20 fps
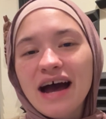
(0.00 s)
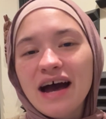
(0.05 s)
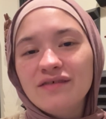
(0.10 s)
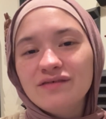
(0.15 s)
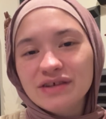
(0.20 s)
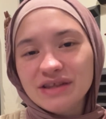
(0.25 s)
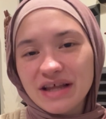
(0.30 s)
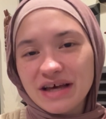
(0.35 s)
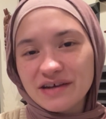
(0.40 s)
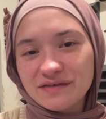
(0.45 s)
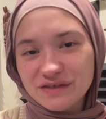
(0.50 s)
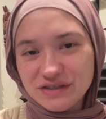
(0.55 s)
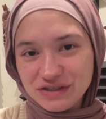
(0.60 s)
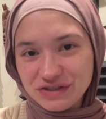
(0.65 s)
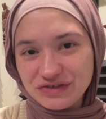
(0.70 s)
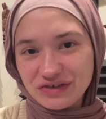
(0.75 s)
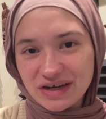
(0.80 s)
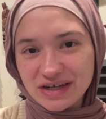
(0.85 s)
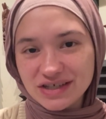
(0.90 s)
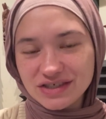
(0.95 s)
a lot of
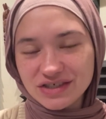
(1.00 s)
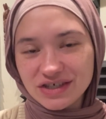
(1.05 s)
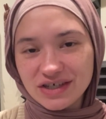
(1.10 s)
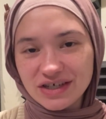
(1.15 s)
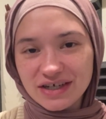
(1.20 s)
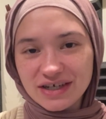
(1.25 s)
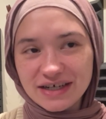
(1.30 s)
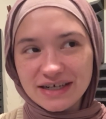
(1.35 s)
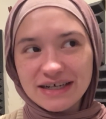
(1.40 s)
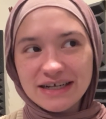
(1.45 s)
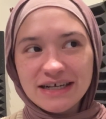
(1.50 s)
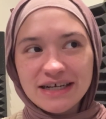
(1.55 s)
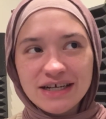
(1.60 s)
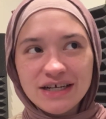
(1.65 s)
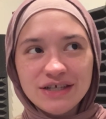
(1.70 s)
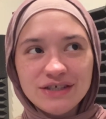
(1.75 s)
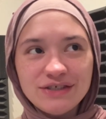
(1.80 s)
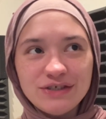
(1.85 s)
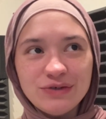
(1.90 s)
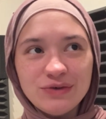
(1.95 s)
structure
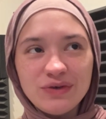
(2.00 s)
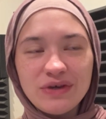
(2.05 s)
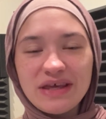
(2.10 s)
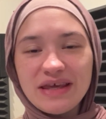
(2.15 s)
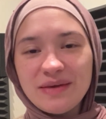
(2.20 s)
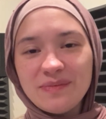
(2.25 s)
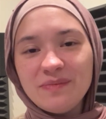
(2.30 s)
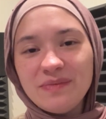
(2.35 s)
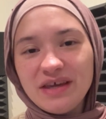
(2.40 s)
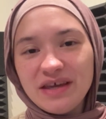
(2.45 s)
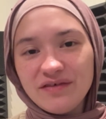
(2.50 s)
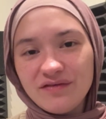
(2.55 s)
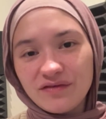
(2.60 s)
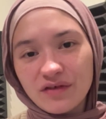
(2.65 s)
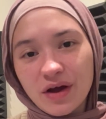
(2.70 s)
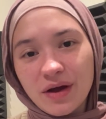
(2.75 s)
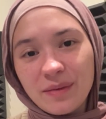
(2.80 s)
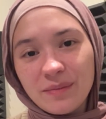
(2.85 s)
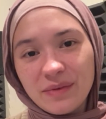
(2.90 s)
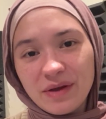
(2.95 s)
to keep me
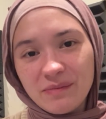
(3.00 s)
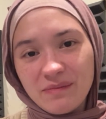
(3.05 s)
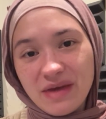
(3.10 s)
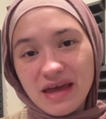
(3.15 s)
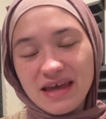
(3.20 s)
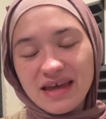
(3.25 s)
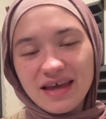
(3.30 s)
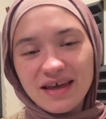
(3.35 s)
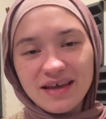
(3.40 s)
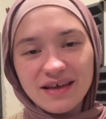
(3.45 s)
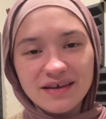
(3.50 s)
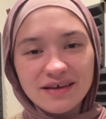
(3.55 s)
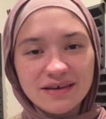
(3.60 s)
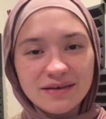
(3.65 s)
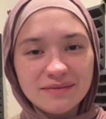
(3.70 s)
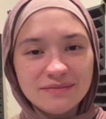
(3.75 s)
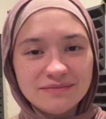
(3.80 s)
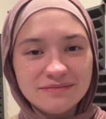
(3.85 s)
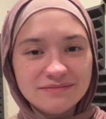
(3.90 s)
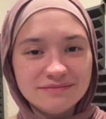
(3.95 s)
from making,
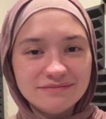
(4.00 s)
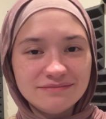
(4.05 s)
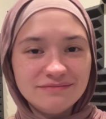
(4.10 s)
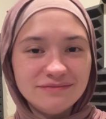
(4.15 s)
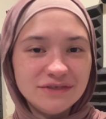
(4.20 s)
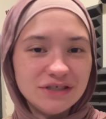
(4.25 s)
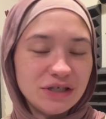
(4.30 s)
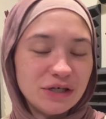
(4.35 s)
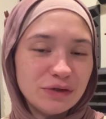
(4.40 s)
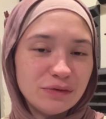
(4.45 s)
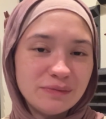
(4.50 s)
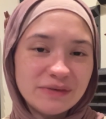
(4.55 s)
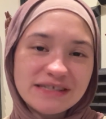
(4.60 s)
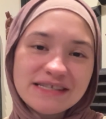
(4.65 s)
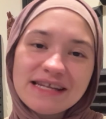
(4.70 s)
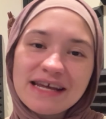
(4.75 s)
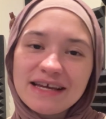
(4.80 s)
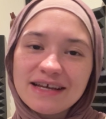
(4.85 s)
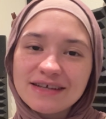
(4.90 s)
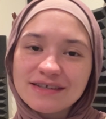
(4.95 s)

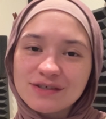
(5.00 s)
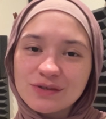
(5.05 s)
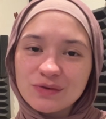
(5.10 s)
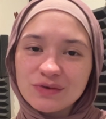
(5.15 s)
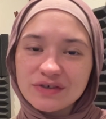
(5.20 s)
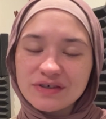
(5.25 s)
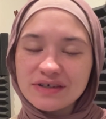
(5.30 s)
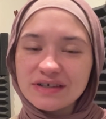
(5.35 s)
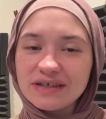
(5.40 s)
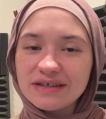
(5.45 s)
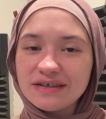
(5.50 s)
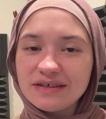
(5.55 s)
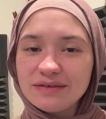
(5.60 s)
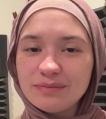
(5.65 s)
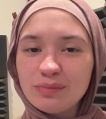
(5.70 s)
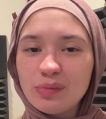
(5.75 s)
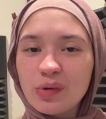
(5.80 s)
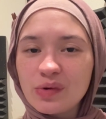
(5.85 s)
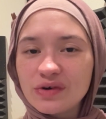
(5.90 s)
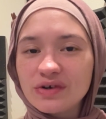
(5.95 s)
mistakes or
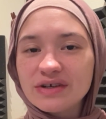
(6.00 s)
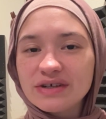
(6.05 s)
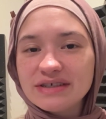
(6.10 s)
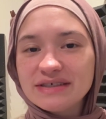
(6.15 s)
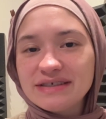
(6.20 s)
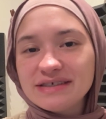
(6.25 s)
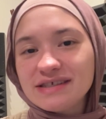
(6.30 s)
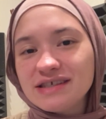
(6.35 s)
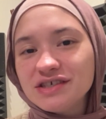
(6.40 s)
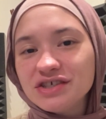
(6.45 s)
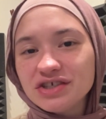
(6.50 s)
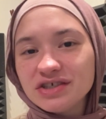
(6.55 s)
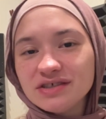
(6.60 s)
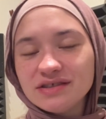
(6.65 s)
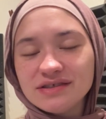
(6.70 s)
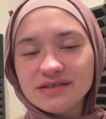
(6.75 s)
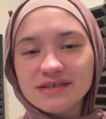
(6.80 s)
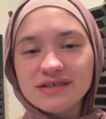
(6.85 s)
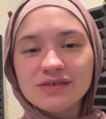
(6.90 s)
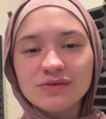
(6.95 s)
poor
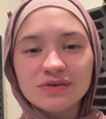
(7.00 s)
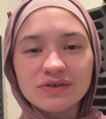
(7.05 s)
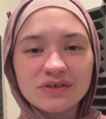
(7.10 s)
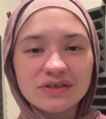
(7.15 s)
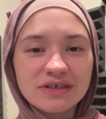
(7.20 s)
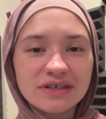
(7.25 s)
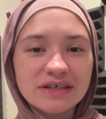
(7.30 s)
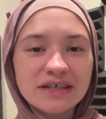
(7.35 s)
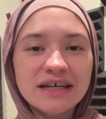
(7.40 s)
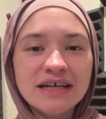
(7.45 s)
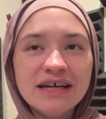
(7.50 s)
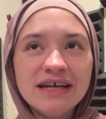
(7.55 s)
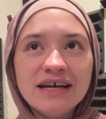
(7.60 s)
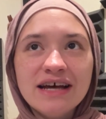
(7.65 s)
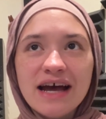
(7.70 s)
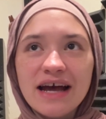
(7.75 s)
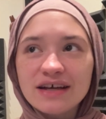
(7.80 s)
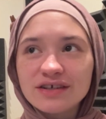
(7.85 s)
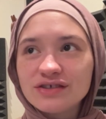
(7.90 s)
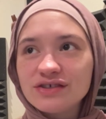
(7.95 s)
decisions or
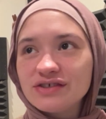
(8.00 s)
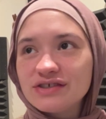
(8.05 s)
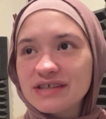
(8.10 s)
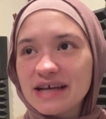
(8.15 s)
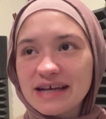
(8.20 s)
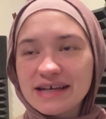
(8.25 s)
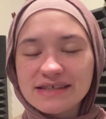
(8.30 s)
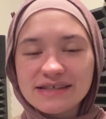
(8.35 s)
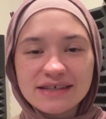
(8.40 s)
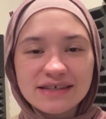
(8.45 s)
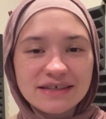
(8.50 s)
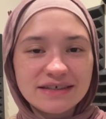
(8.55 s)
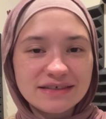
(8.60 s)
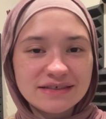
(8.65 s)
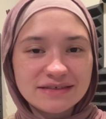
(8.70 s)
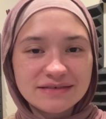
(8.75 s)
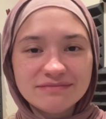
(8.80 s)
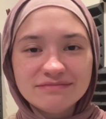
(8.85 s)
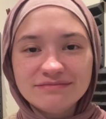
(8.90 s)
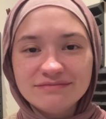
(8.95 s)

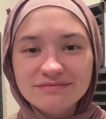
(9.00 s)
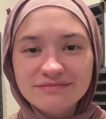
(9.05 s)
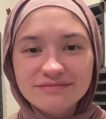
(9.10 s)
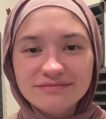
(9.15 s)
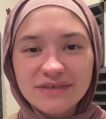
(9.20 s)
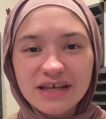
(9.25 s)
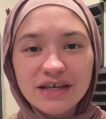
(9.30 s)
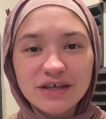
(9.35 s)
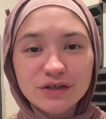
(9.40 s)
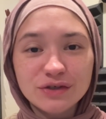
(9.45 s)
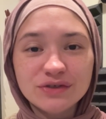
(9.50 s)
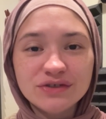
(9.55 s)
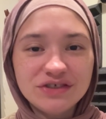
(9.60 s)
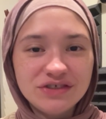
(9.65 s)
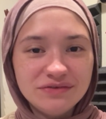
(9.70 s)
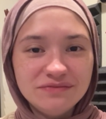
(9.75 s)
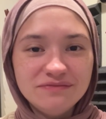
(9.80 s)
exercising ill